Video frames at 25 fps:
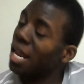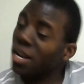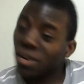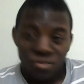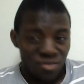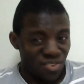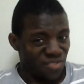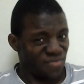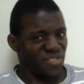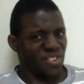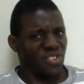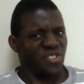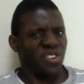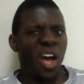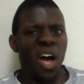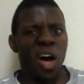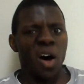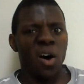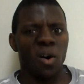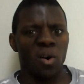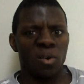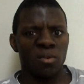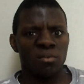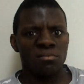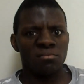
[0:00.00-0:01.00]
don't even
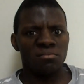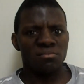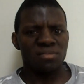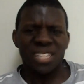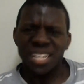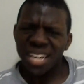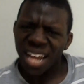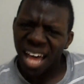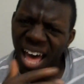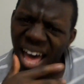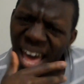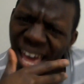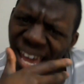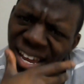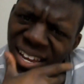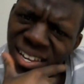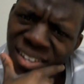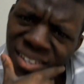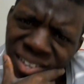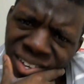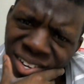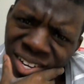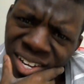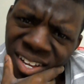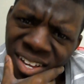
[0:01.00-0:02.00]
know. Did I?
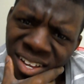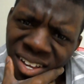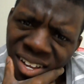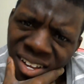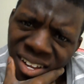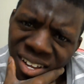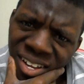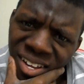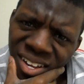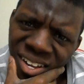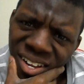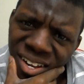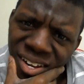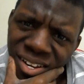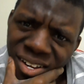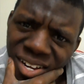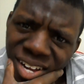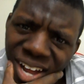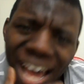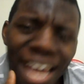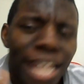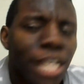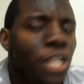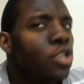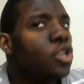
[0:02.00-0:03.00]

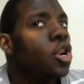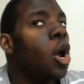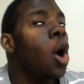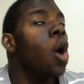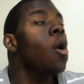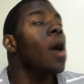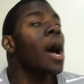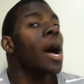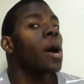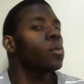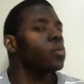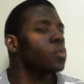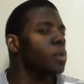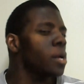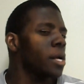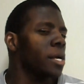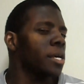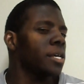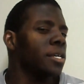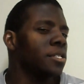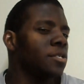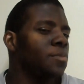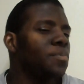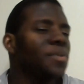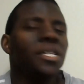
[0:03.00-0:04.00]
I know I
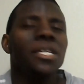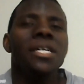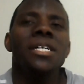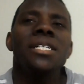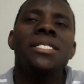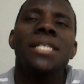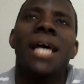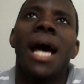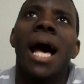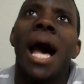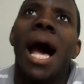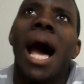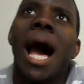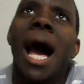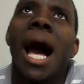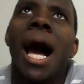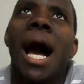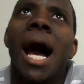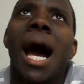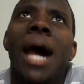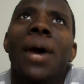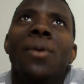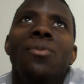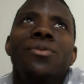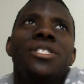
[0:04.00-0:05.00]
was, because
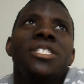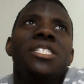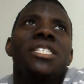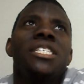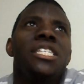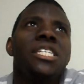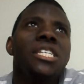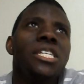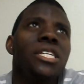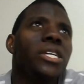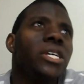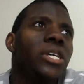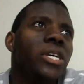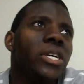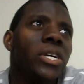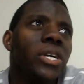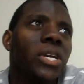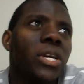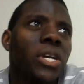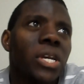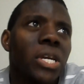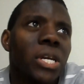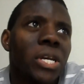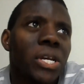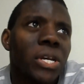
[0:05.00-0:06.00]
I was
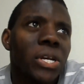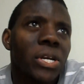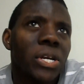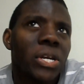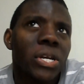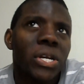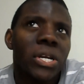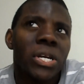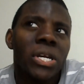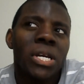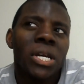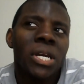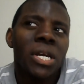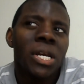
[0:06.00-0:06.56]
here.